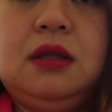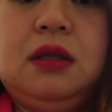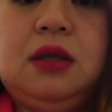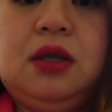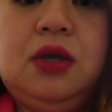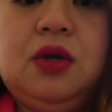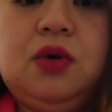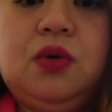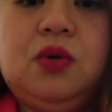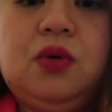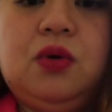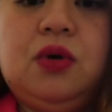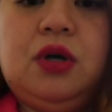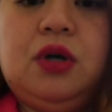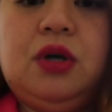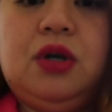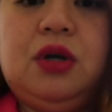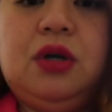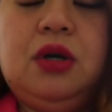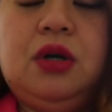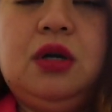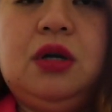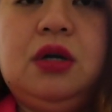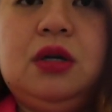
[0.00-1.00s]

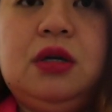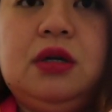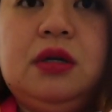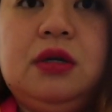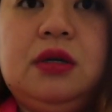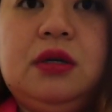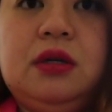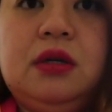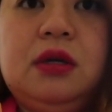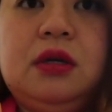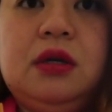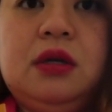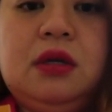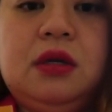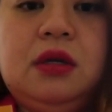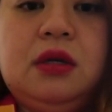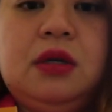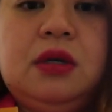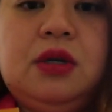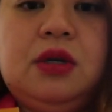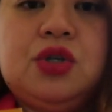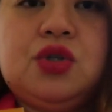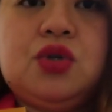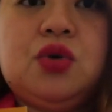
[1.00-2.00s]
your
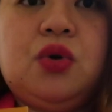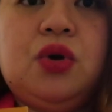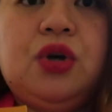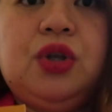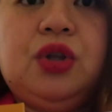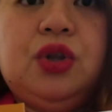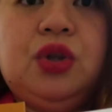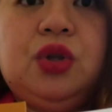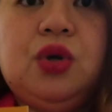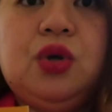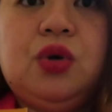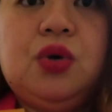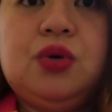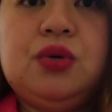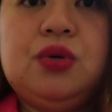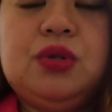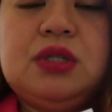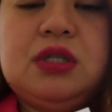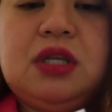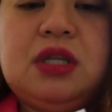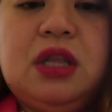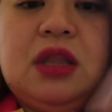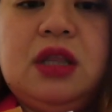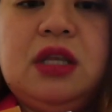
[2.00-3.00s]
short
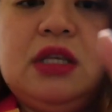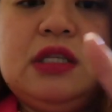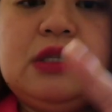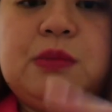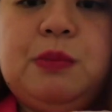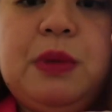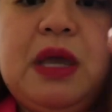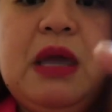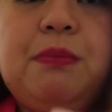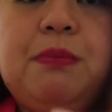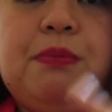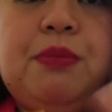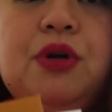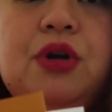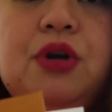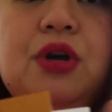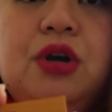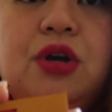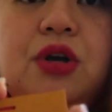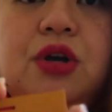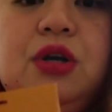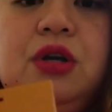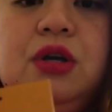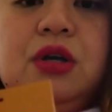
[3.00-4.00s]
notes in this
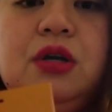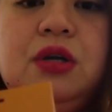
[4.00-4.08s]
paper.